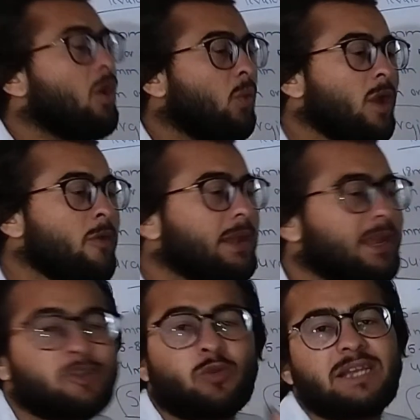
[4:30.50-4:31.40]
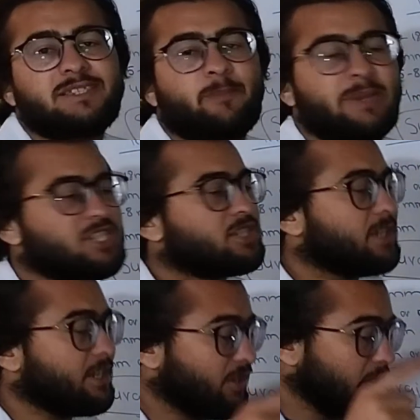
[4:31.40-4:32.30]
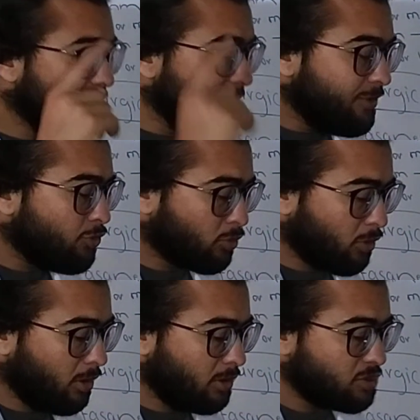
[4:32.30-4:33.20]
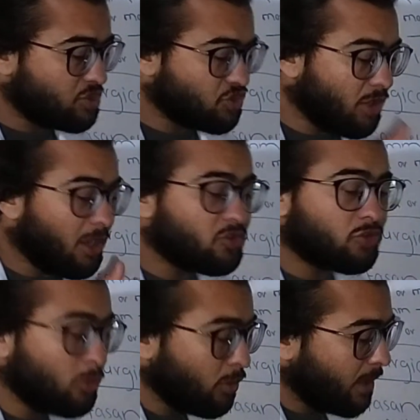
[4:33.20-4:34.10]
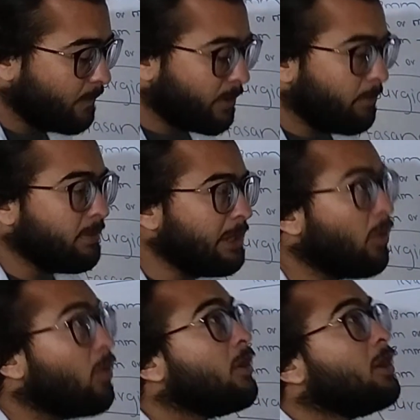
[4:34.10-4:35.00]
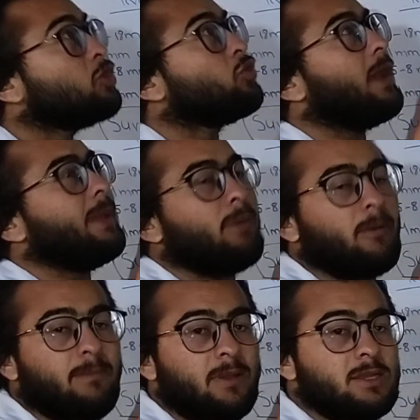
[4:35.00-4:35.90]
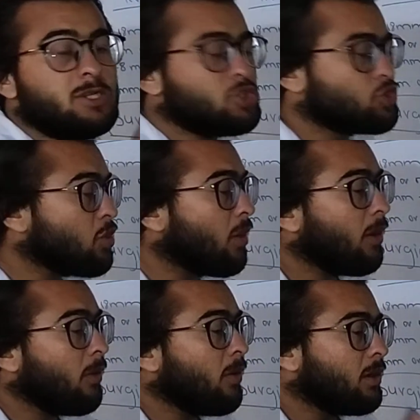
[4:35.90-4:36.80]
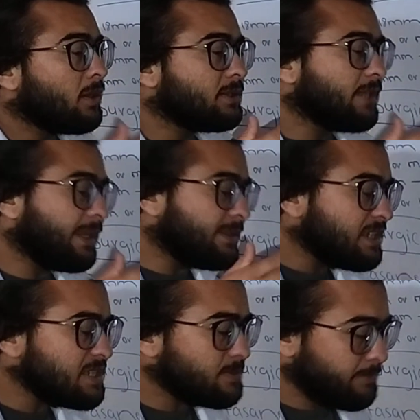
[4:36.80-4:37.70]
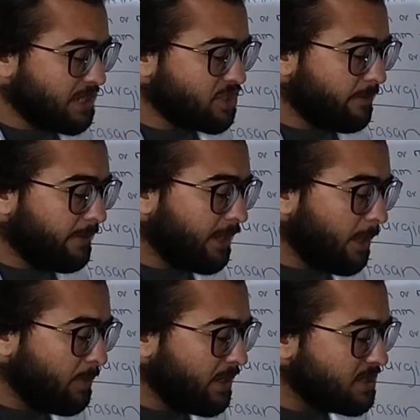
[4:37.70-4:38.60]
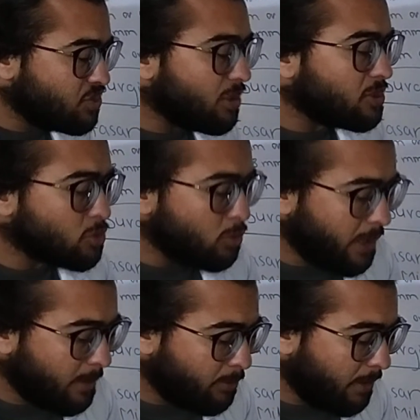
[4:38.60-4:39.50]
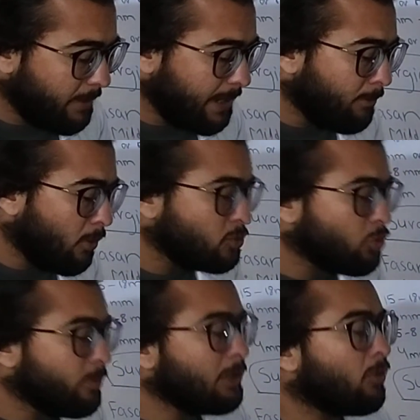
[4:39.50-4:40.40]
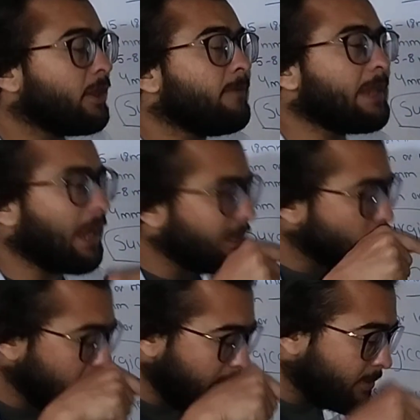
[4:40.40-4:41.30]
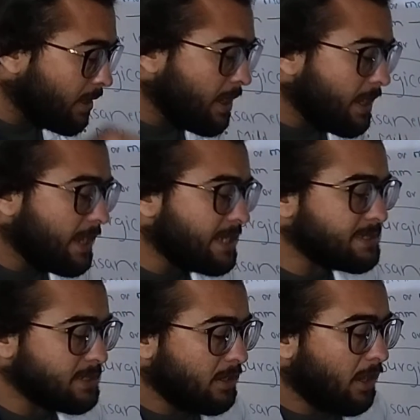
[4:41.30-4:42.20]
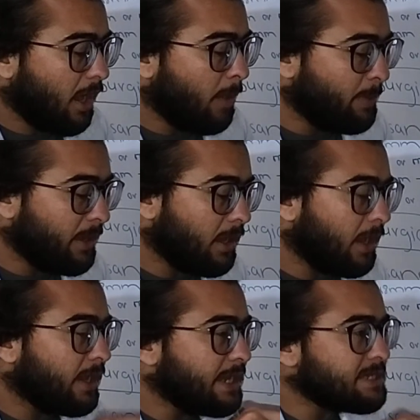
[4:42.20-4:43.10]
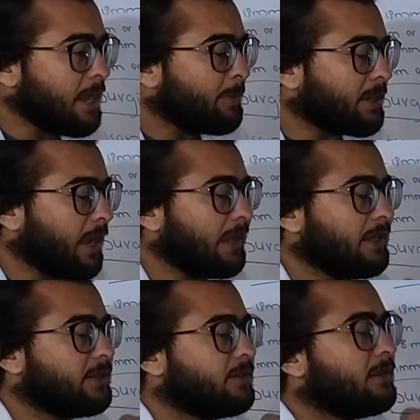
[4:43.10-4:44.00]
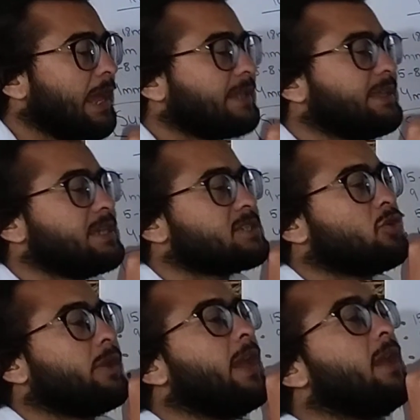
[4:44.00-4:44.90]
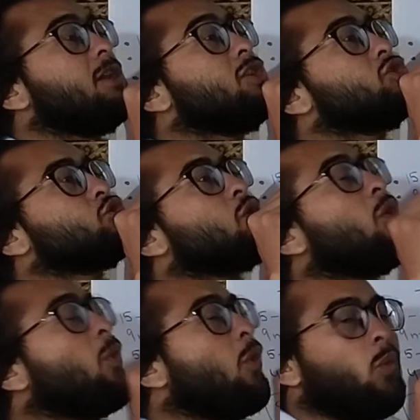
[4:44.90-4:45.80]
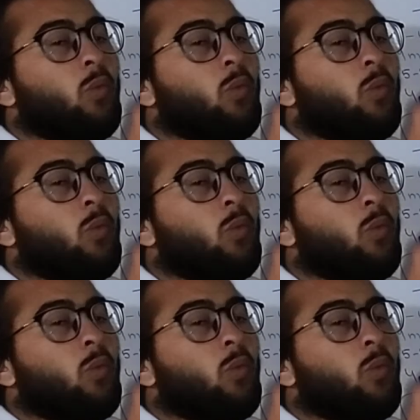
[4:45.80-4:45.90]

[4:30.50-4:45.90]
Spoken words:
We will advise the patient that he should start looking from below to above. So in this measurement, if he starts looking from above to below, he will also lift his upper eyelid like this. Okay, so